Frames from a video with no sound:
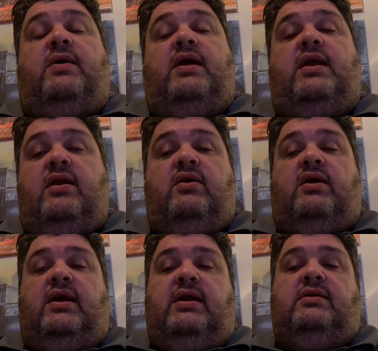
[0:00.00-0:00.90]
here
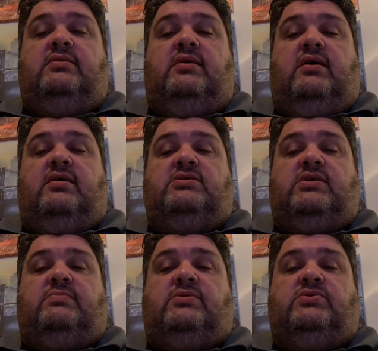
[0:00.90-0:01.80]
in
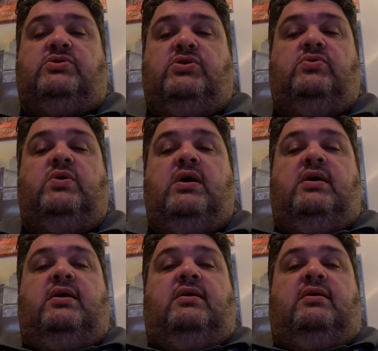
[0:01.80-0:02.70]
Chapter 2,
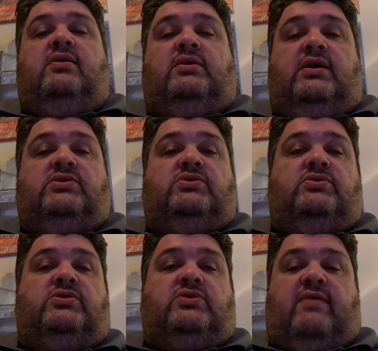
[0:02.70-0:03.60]
called Enter the
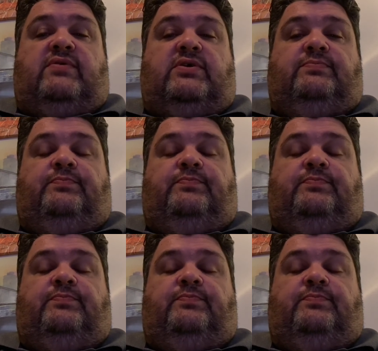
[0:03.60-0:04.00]
Traveler.